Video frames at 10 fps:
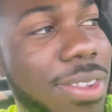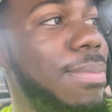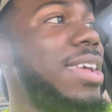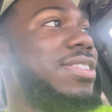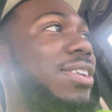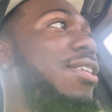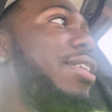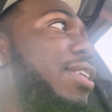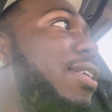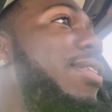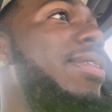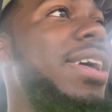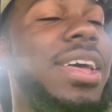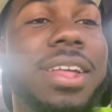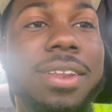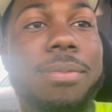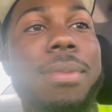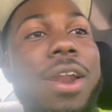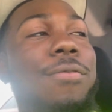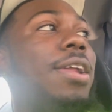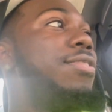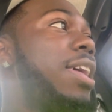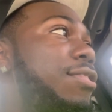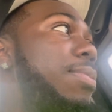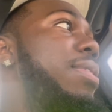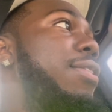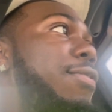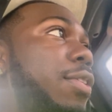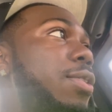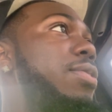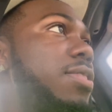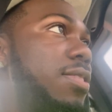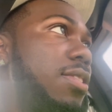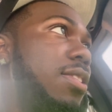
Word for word: amazing car, y'all. Matter of fact, this actually be the first